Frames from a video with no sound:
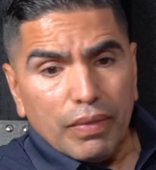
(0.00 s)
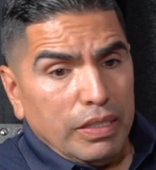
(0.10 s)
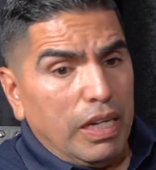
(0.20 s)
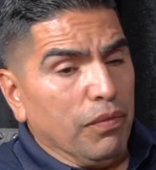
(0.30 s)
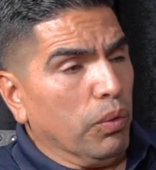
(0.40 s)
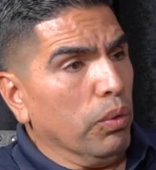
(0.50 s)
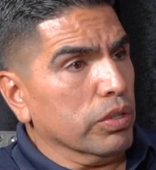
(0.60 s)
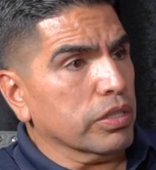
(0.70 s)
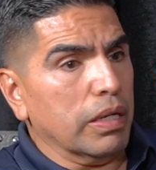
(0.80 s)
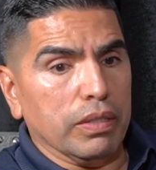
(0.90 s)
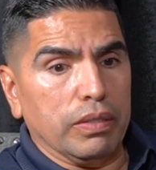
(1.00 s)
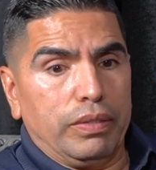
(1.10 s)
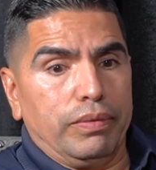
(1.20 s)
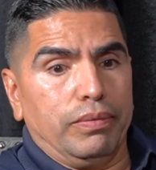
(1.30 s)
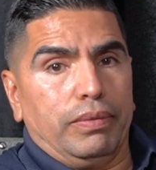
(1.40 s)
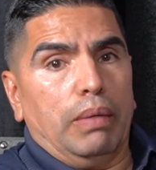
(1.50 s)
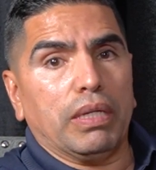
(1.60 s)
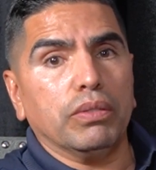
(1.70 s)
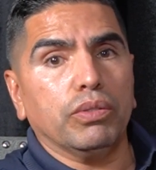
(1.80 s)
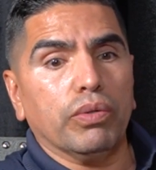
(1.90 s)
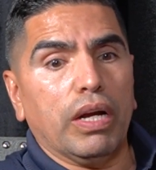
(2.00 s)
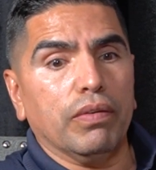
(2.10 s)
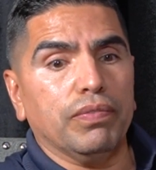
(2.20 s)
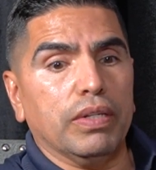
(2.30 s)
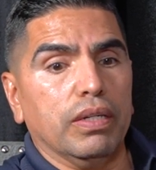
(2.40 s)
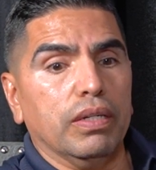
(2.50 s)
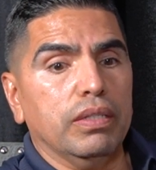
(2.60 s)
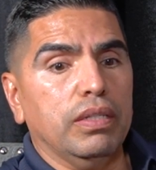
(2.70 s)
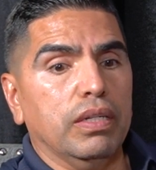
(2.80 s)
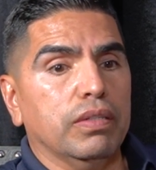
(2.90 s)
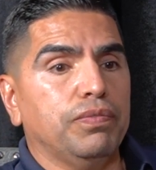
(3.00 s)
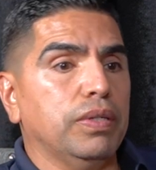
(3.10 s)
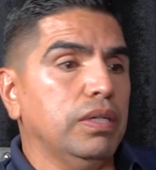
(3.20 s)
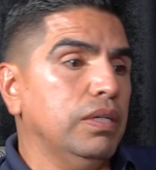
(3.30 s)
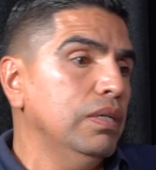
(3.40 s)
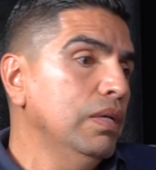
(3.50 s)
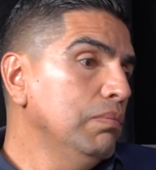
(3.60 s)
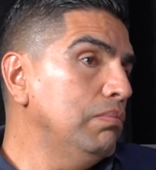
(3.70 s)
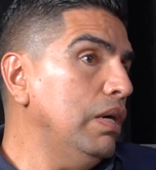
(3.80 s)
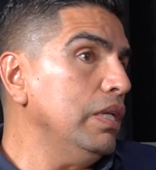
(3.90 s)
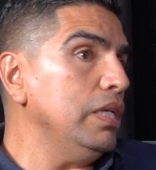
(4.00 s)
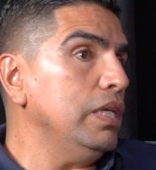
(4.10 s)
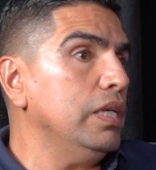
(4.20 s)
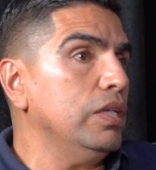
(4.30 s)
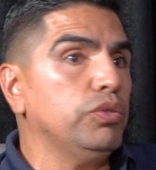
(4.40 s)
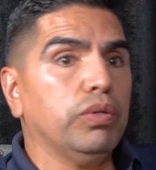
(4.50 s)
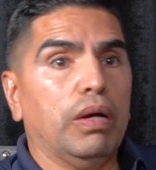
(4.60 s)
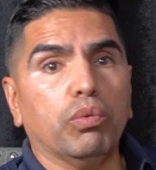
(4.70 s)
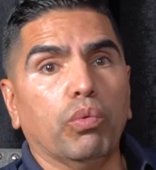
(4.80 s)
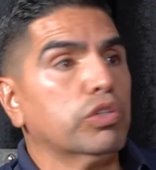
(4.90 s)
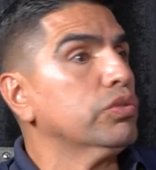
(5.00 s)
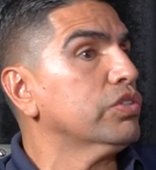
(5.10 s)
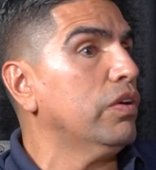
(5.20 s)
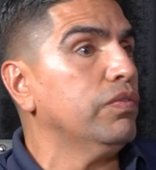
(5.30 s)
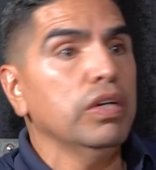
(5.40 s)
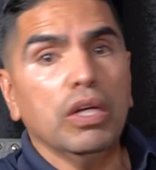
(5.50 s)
Yeah, of course. And sometimes you don't have enough money, and you have to work yourself